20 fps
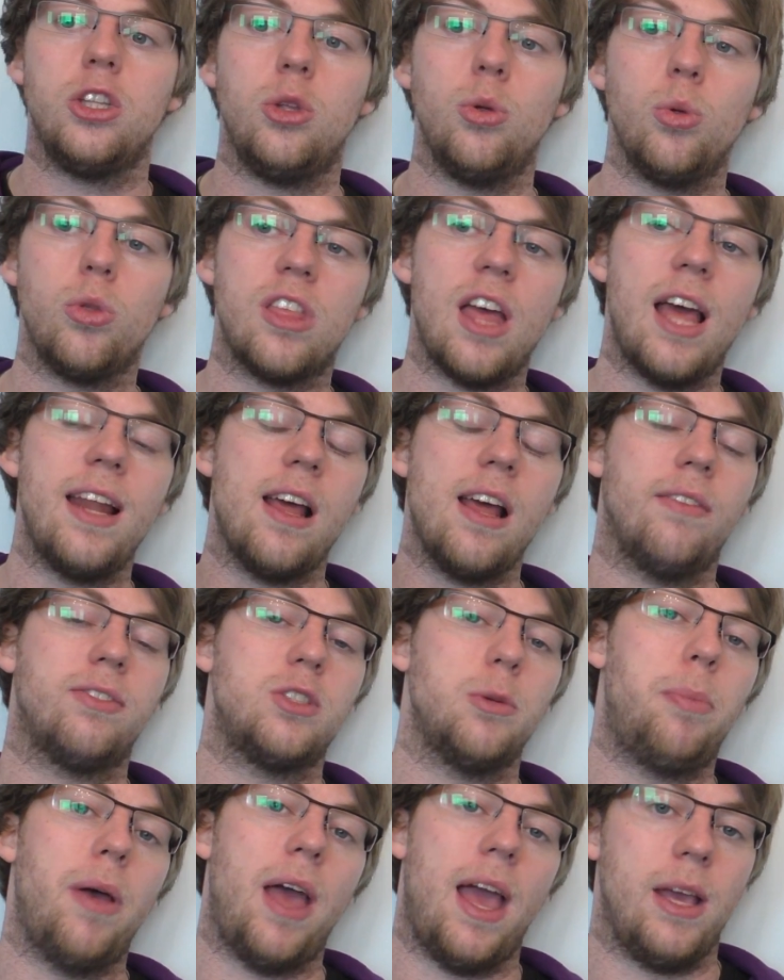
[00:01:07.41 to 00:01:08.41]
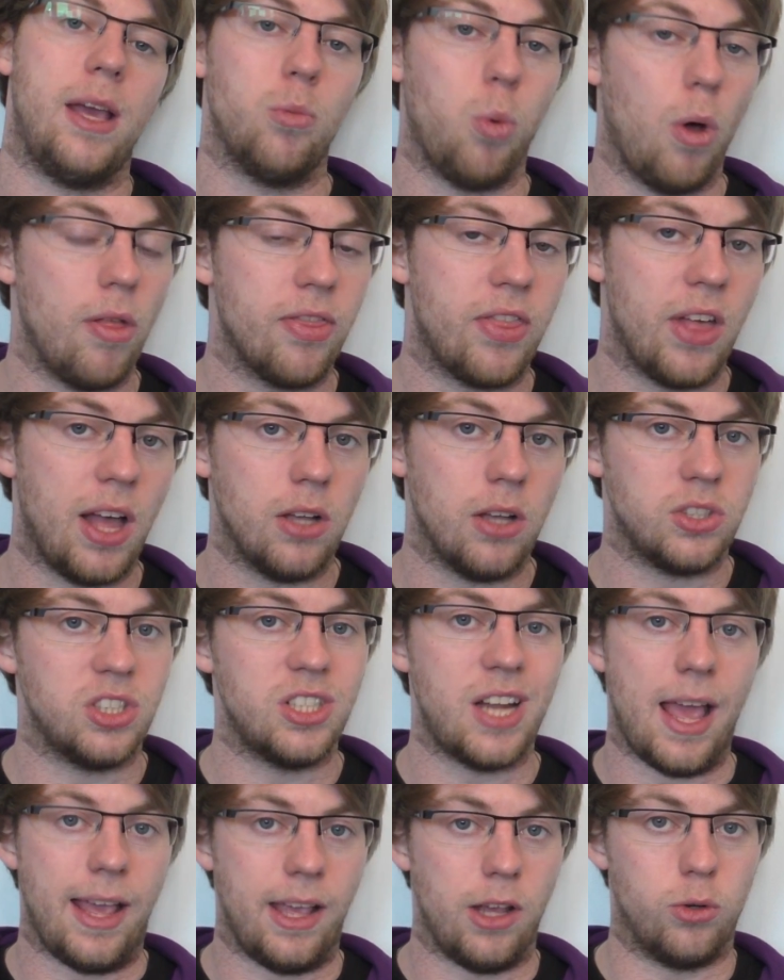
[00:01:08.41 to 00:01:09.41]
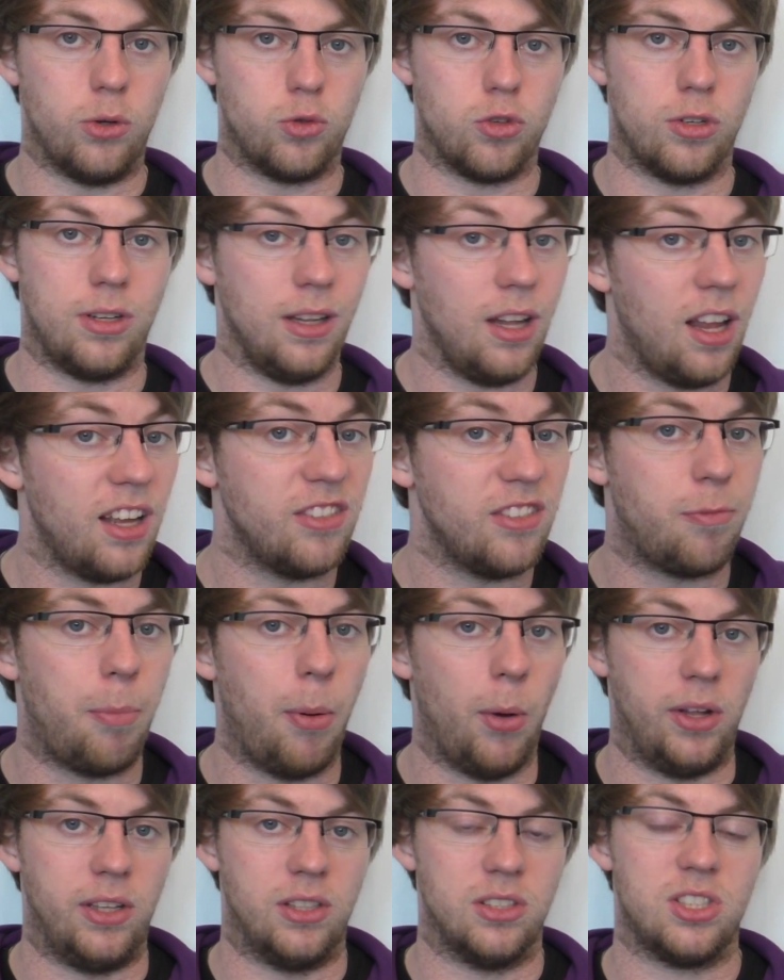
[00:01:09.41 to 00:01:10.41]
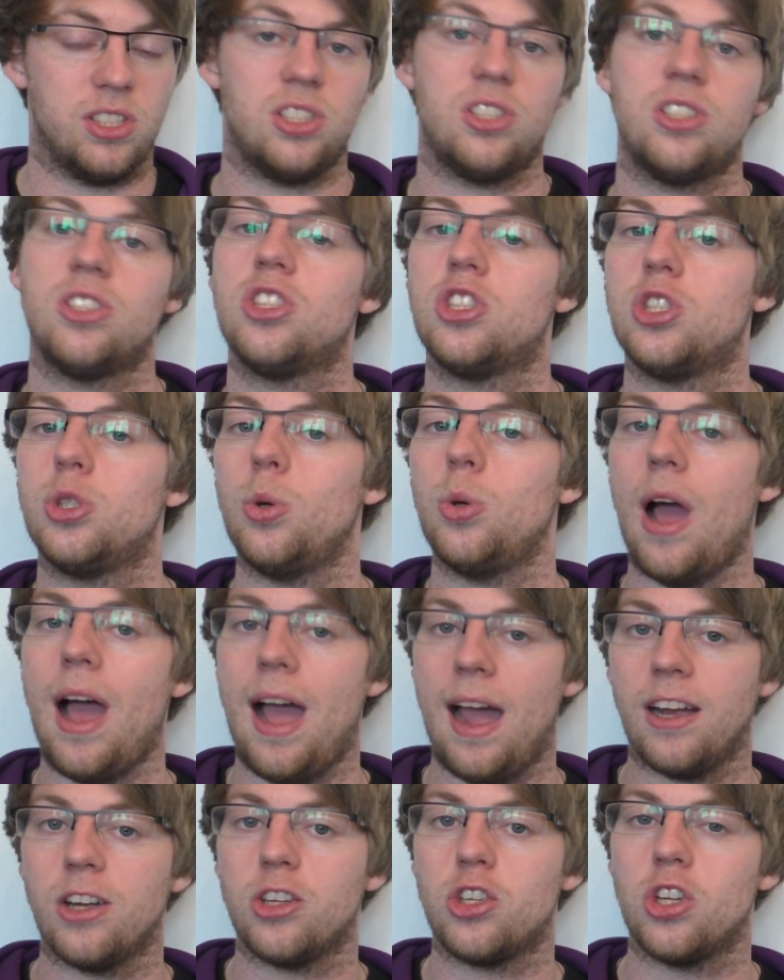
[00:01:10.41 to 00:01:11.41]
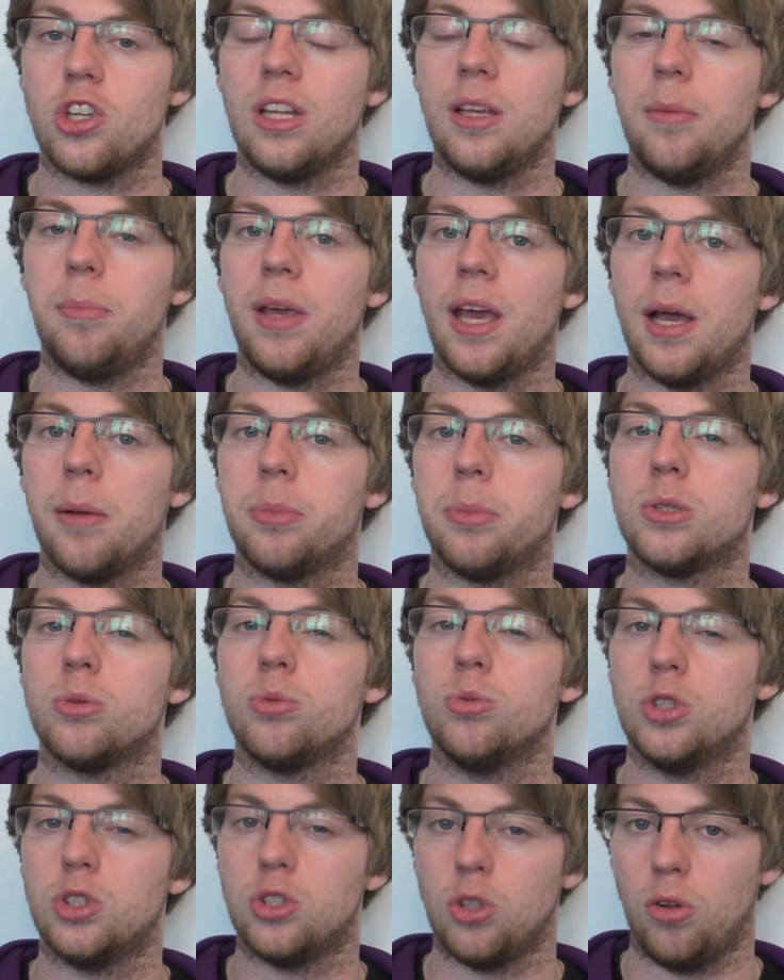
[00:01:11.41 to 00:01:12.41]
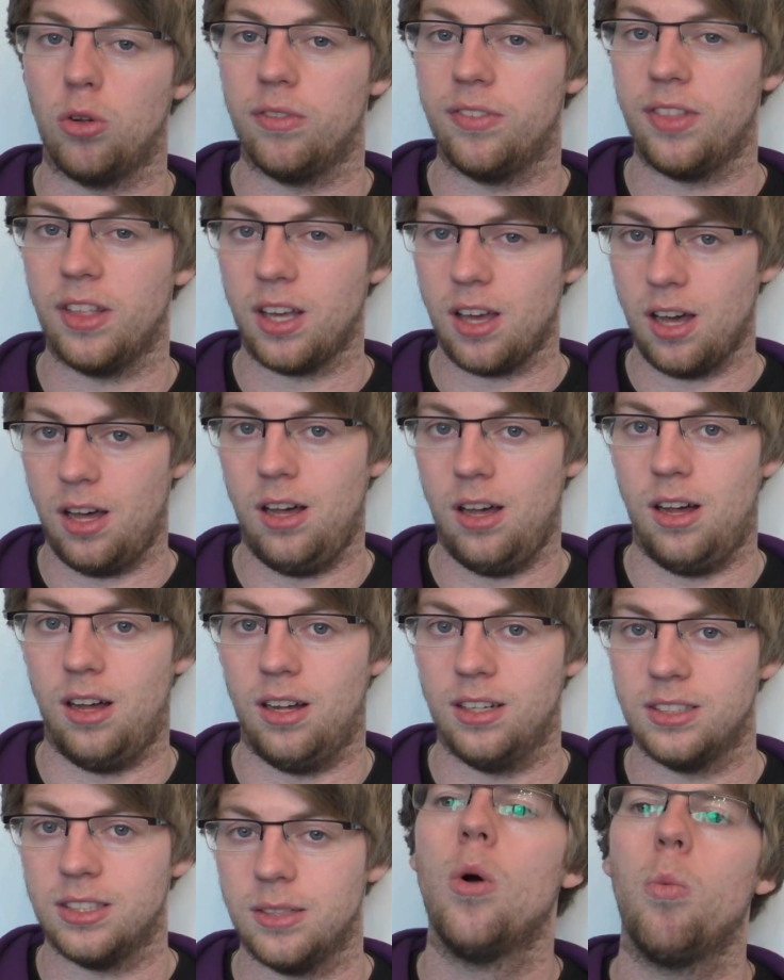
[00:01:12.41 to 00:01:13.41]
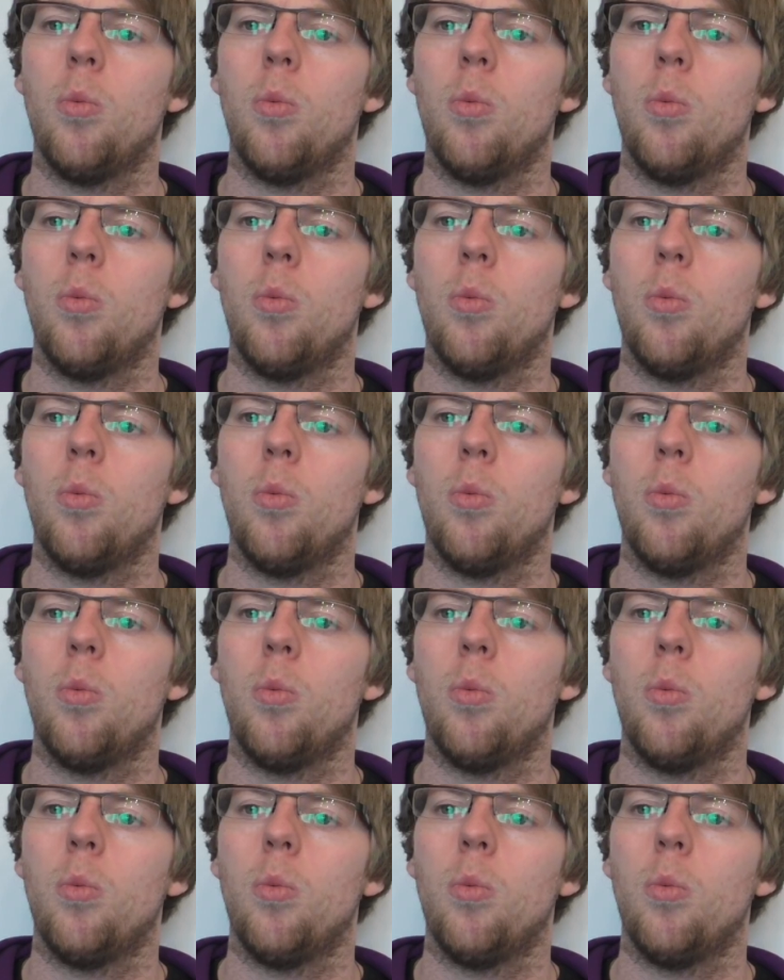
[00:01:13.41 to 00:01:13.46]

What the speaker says: you then have to pay 1,800 life points to actually be able to resolve the card.